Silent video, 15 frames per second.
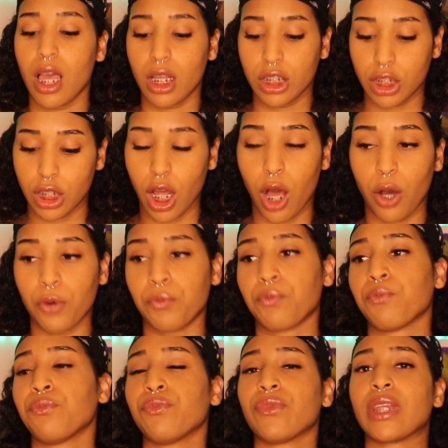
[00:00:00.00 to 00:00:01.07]
So
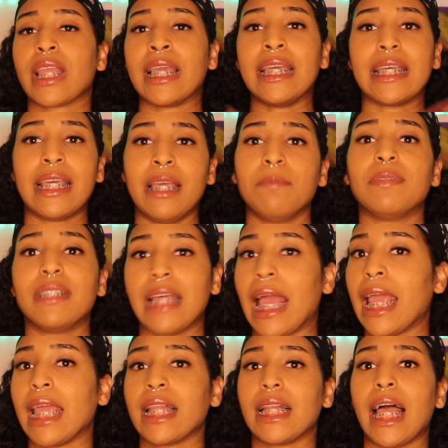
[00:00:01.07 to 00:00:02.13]
he keeps
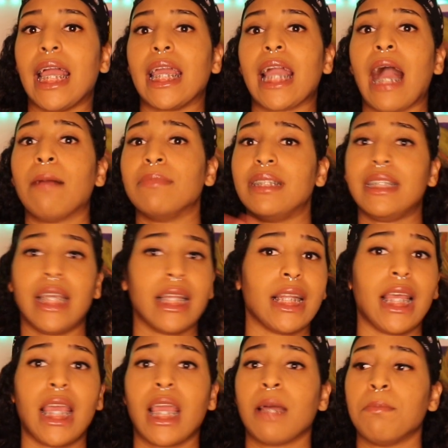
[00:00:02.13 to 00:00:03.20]
saying like I'm
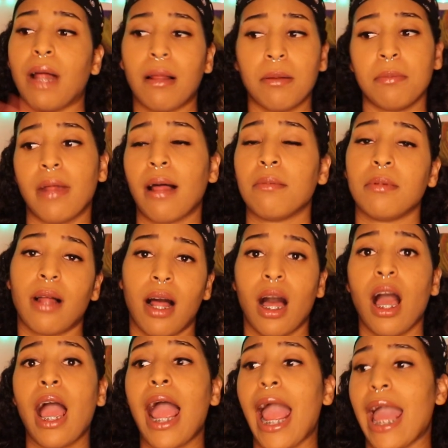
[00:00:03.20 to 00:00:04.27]
stealing and blah blah blah blah.
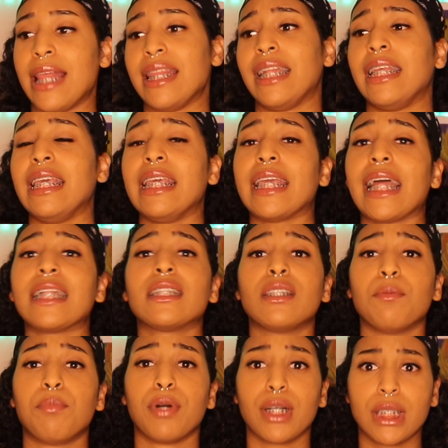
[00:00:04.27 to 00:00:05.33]
And then he gets
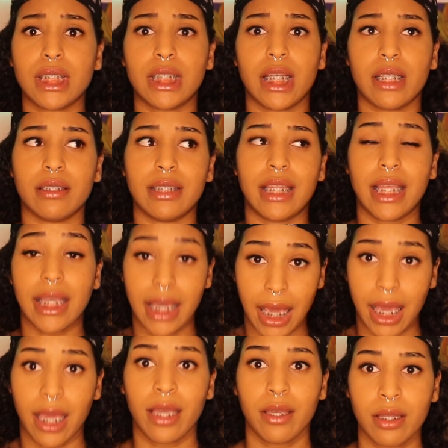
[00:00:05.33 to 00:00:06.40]
the person,
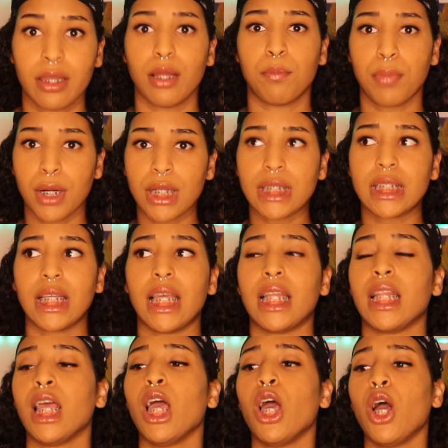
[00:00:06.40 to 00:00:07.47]
DK, the
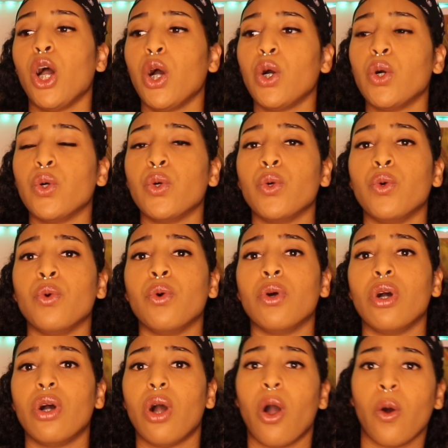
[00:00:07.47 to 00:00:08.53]
person
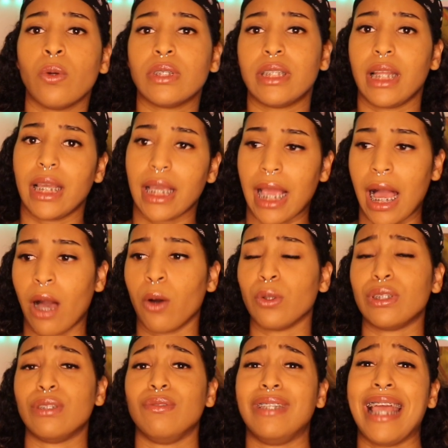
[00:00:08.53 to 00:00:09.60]
who owns the
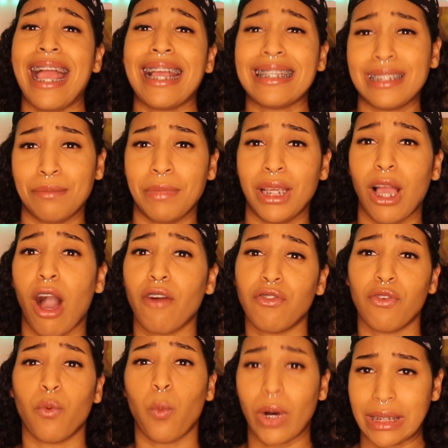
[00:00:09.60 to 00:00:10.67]
account, to text me
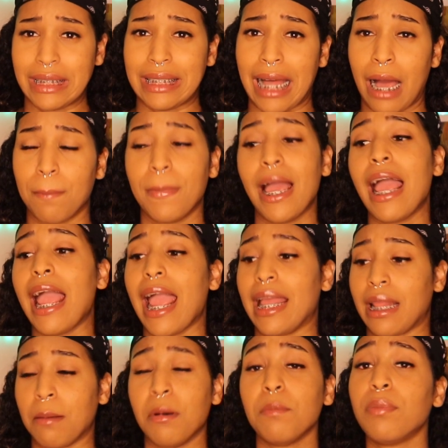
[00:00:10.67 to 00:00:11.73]
off of WhatsApp.
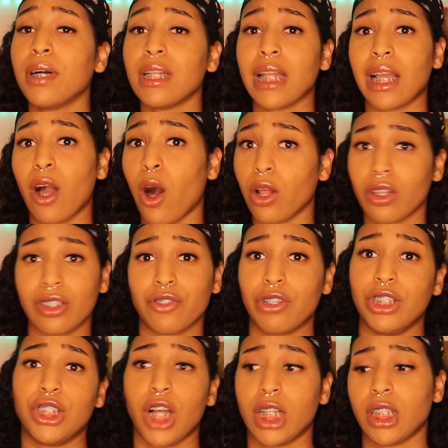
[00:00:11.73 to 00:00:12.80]
And I'm gonna put like all the
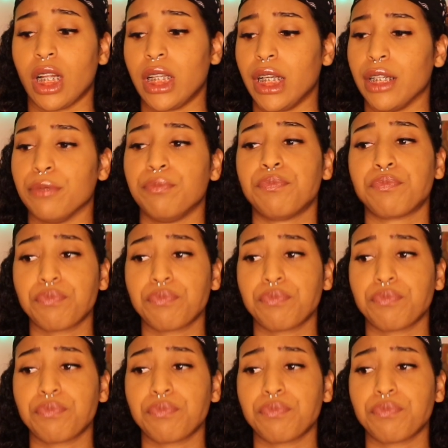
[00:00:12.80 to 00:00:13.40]
screenshots on here.